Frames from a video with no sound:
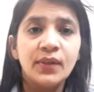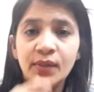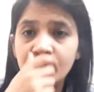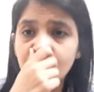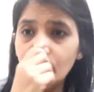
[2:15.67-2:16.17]

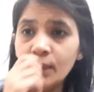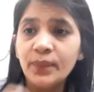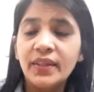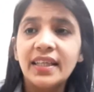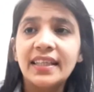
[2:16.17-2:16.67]
So
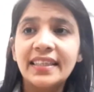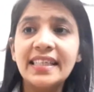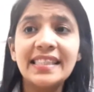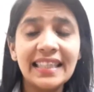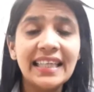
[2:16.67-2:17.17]

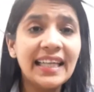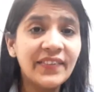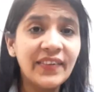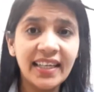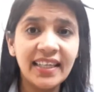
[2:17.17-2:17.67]
this
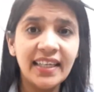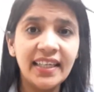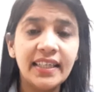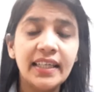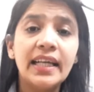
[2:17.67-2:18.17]
electric
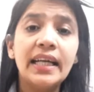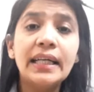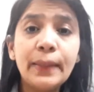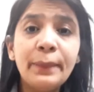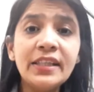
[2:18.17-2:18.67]
current,
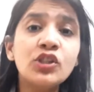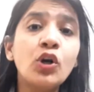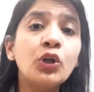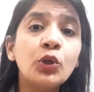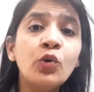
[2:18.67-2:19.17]
it depends
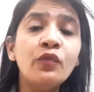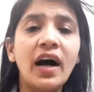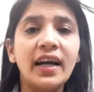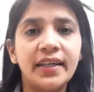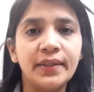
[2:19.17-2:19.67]
on two
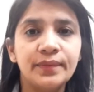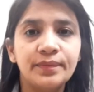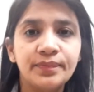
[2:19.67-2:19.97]
factors.